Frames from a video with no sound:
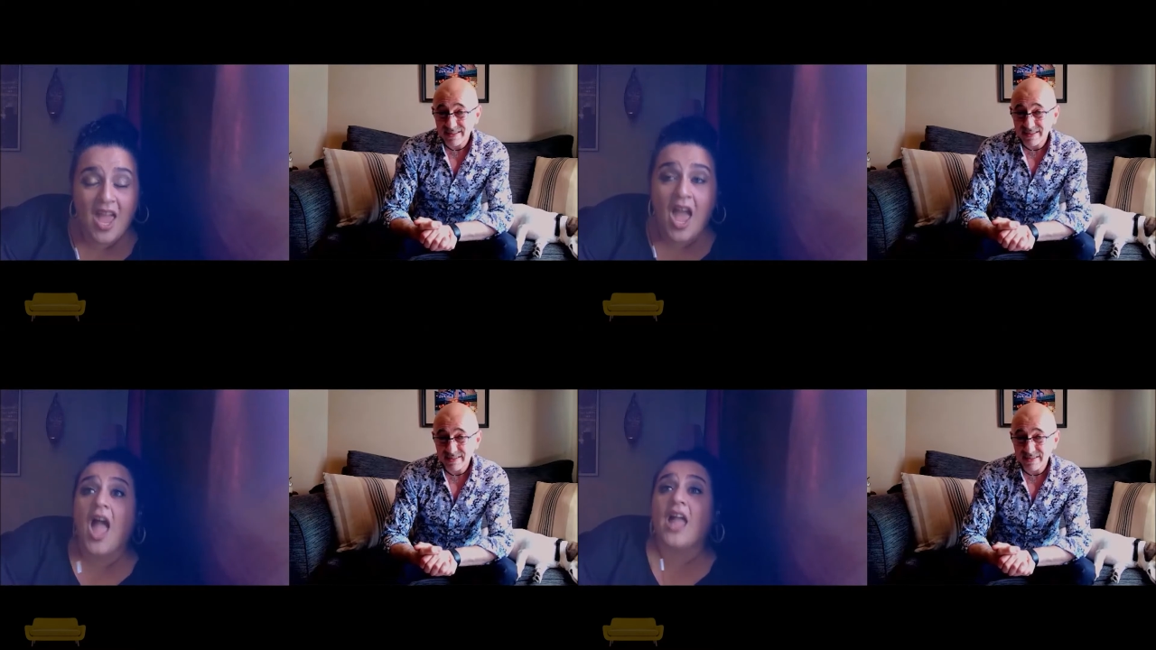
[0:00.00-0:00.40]

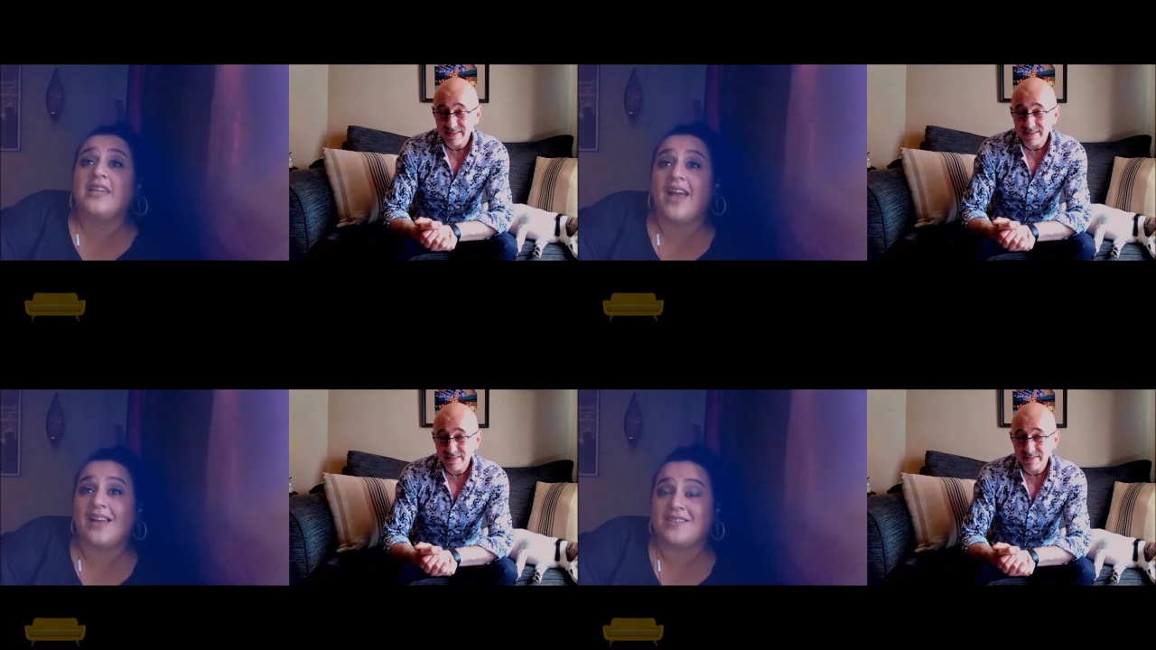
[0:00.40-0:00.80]

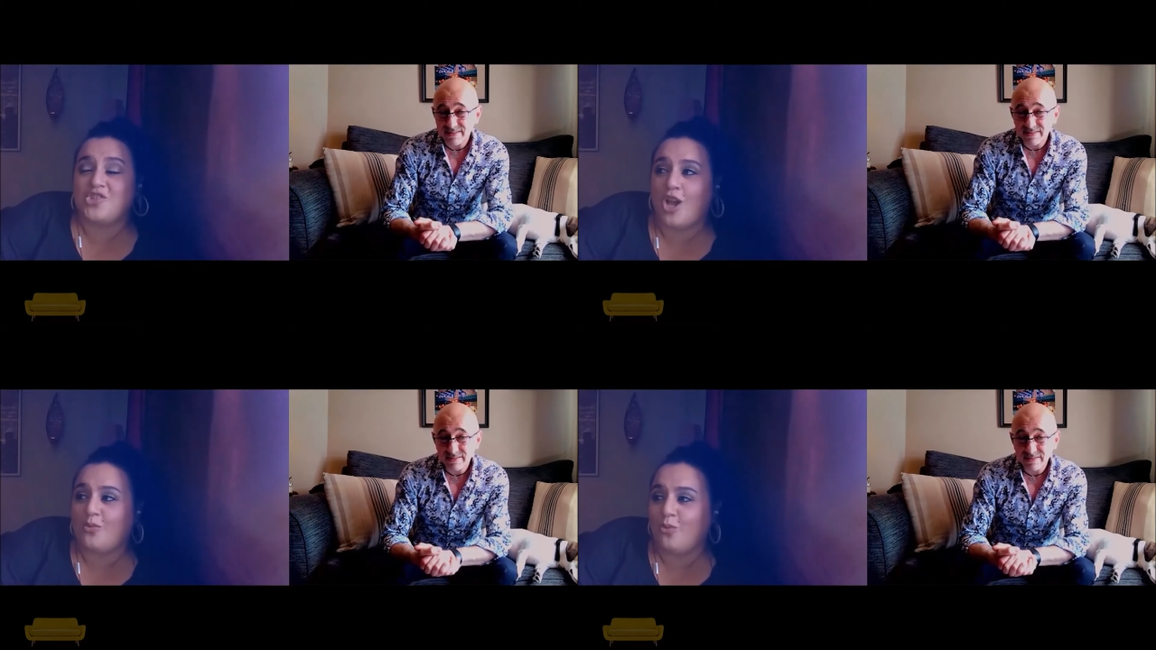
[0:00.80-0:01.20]
Speaker 1: Yes,
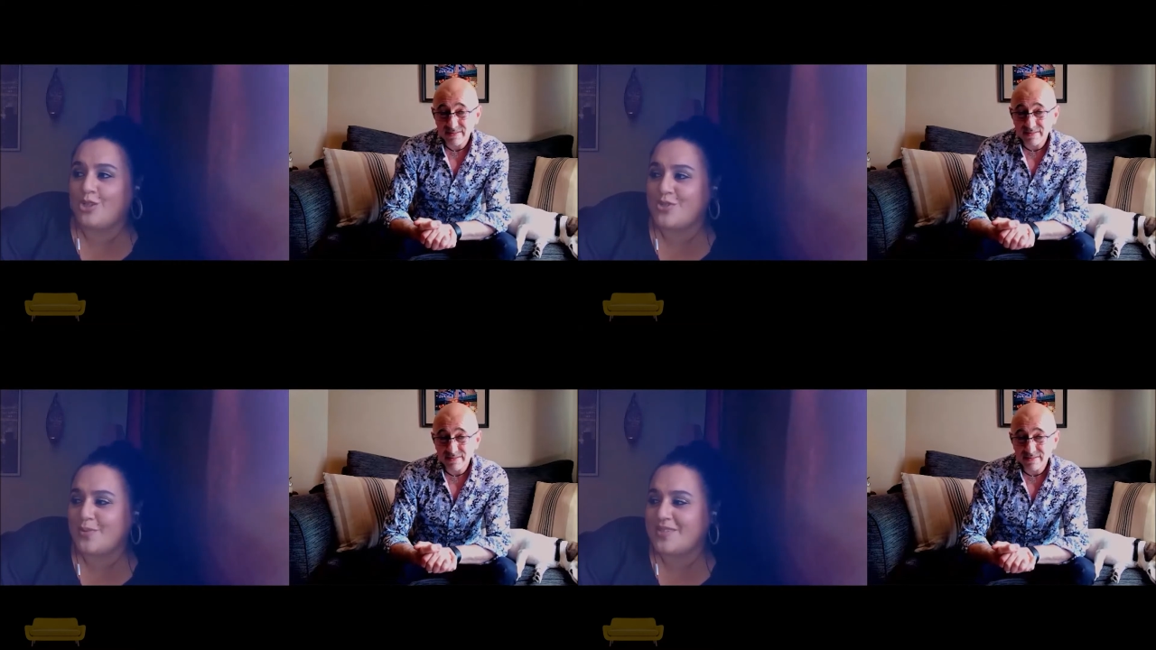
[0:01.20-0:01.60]
John Waters
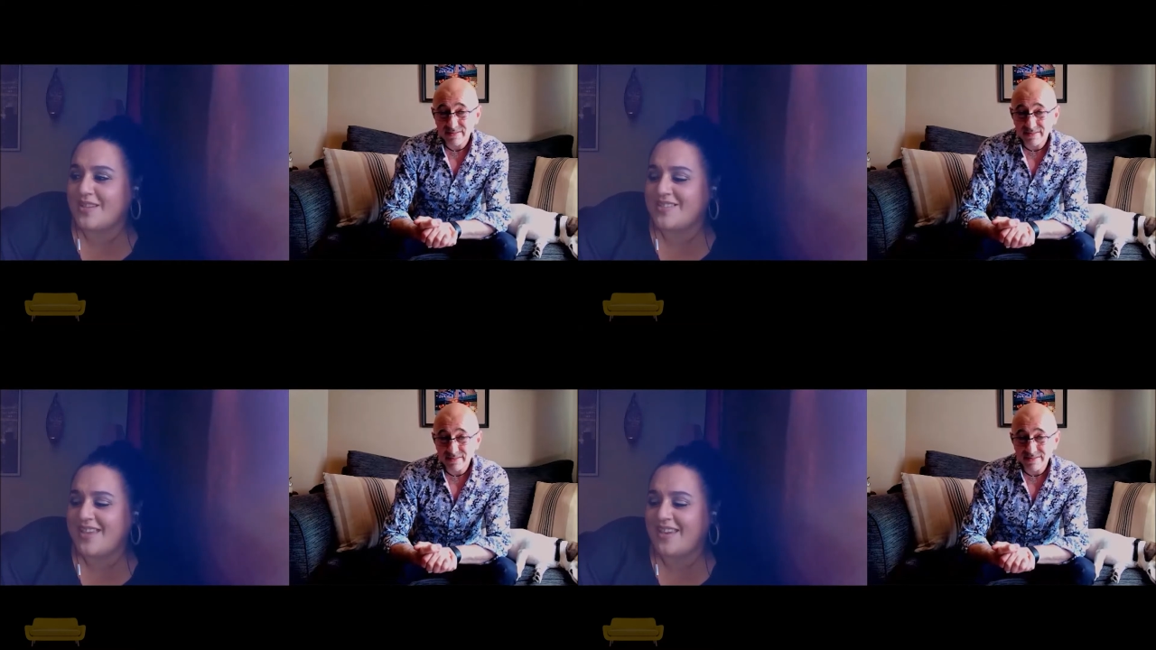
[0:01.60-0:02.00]
was on
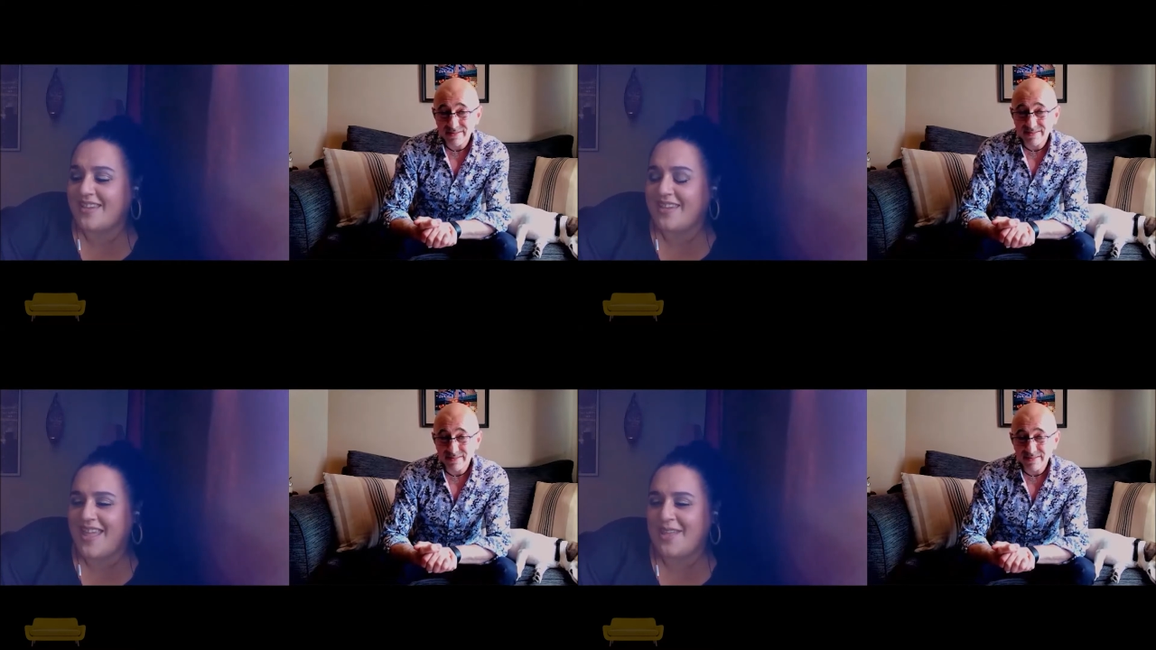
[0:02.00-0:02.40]
set. He
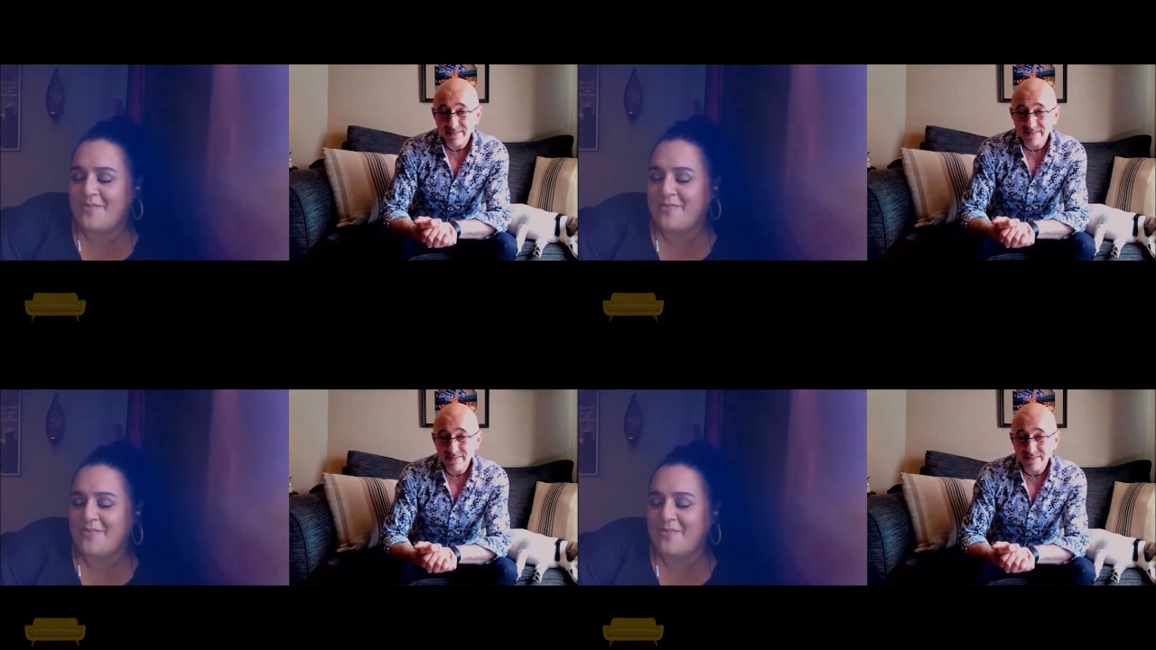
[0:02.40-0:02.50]
came.